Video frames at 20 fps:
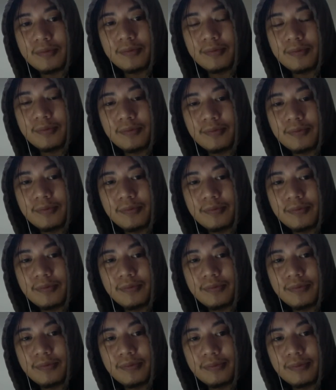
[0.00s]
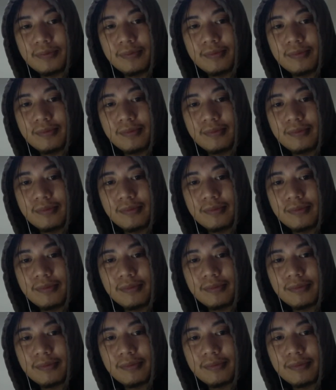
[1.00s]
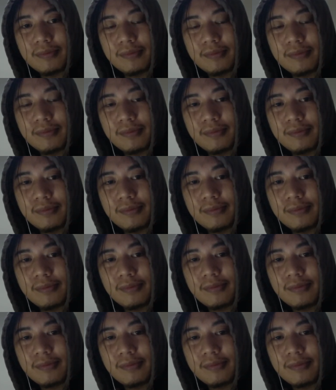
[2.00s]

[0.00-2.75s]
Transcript: (no one is talking)